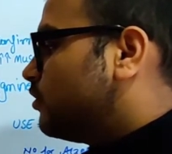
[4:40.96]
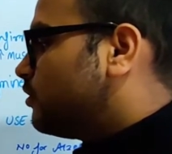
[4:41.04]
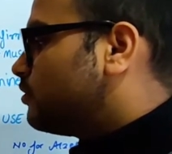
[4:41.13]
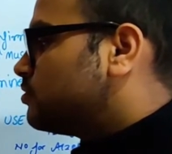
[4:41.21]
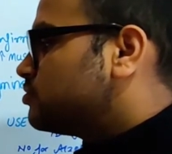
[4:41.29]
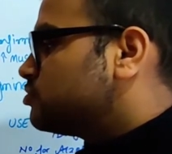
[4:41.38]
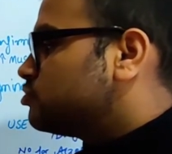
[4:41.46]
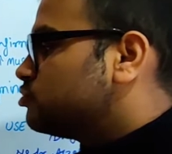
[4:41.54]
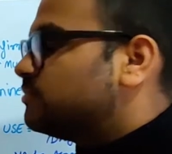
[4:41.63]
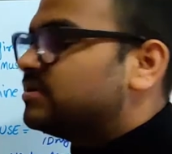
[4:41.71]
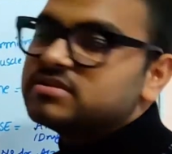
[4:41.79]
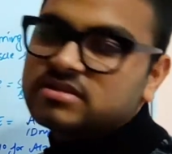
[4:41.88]
the water also,
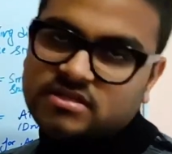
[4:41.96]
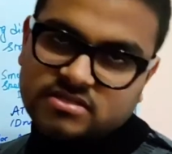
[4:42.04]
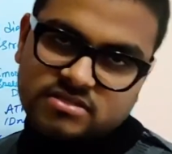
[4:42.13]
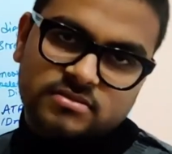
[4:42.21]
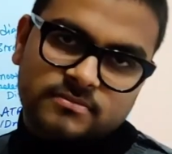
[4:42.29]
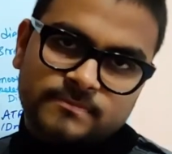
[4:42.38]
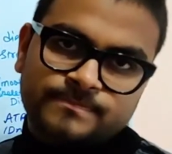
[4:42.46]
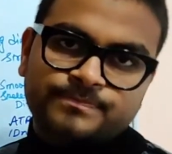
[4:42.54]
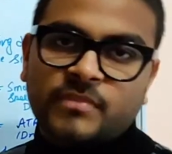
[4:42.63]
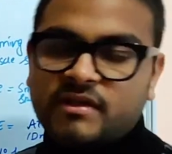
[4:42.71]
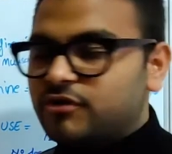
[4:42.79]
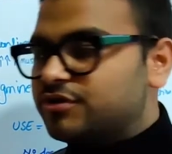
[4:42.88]
so means it is
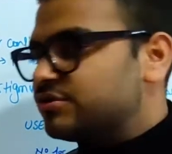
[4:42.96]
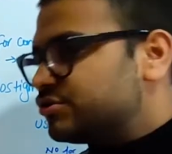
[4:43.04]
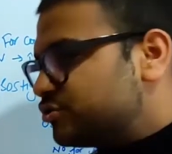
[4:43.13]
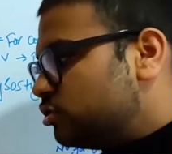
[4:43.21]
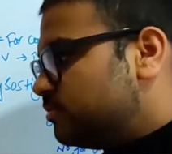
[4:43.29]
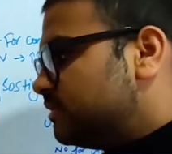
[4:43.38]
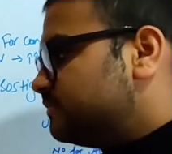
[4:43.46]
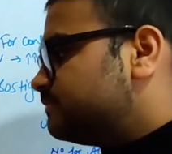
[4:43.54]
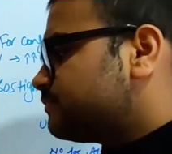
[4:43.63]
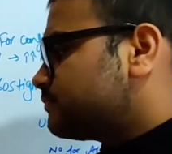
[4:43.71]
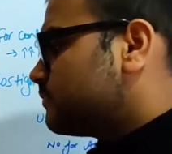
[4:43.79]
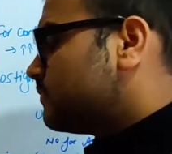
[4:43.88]
water soluble.
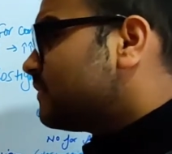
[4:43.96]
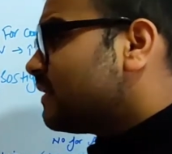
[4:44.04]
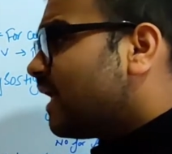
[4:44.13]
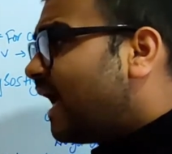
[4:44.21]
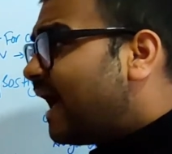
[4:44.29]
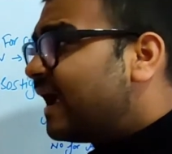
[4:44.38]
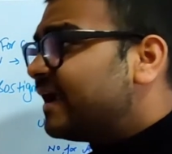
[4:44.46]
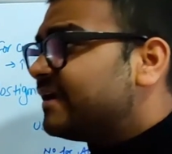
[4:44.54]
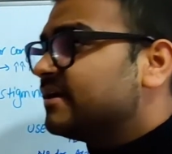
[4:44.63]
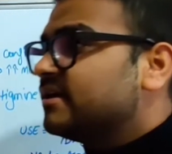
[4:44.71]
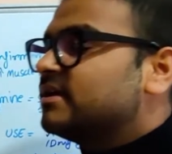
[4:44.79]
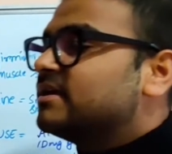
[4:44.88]

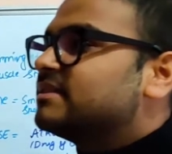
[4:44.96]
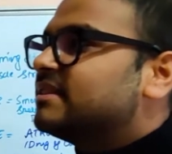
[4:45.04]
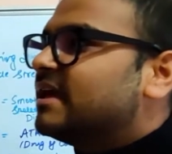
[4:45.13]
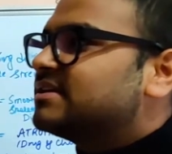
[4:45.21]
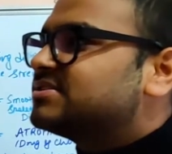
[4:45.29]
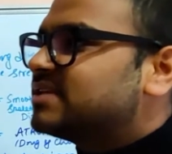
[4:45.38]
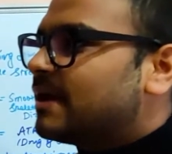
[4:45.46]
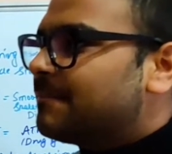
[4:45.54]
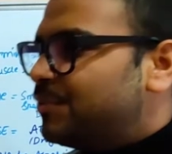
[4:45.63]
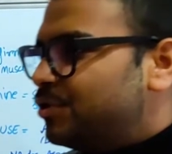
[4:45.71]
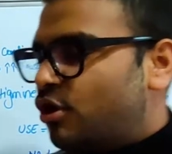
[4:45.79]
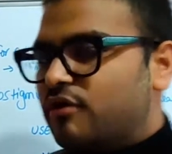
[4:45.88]
And the
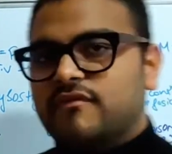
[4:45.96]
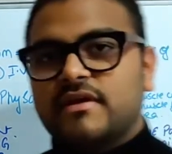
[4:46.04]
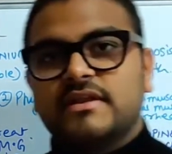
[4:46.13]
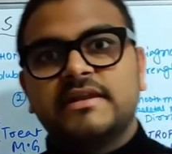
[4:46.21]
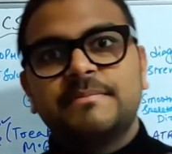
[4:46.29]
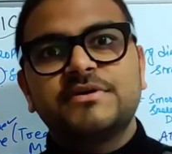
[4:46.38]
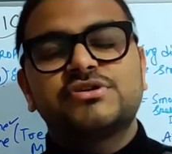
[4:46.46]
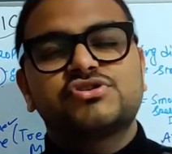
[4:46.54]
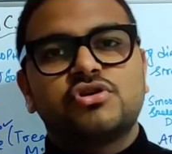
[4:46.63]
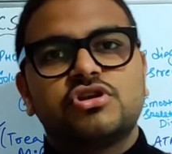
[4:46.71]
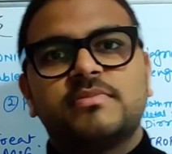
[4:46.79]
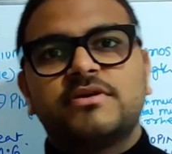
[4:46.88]
example of a lipid
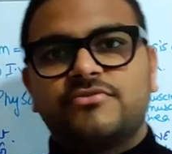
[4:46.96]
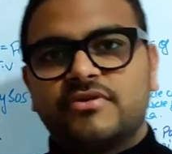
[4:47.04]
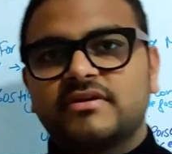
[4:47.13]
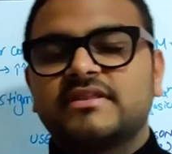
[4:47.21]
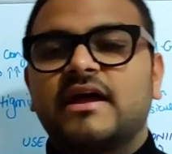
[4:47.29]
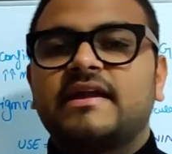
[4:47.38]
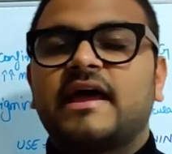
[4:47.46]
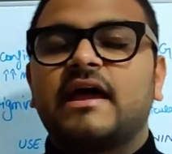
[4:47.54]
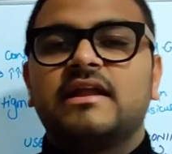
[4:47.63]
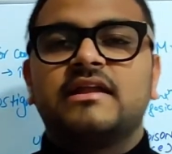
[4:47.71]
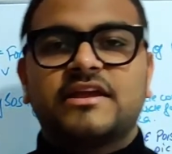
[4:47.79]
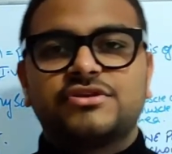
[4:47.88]
soluble drug that
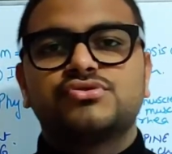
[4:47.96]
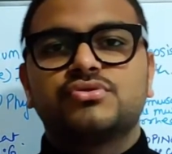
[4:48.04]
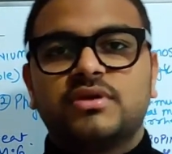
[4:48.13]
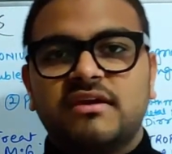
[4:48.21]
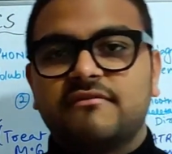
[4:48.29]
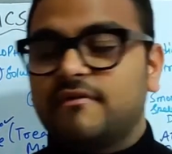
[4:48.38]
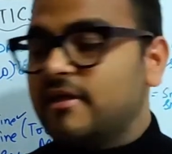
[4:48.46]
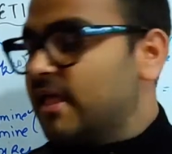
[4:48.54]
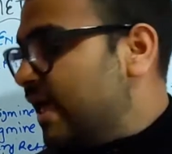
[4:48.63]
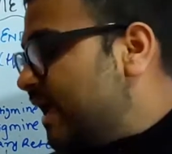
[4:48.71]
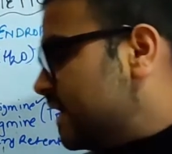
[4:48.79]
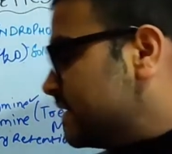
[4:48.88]
I like to give
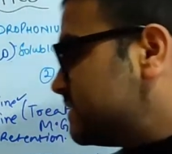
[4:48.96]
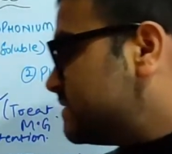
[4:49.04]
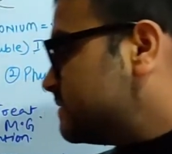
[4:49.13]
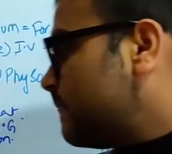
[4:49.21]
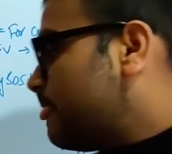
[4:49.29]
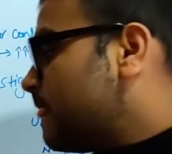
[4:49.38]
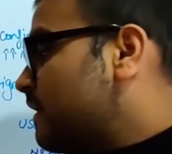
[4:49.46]
is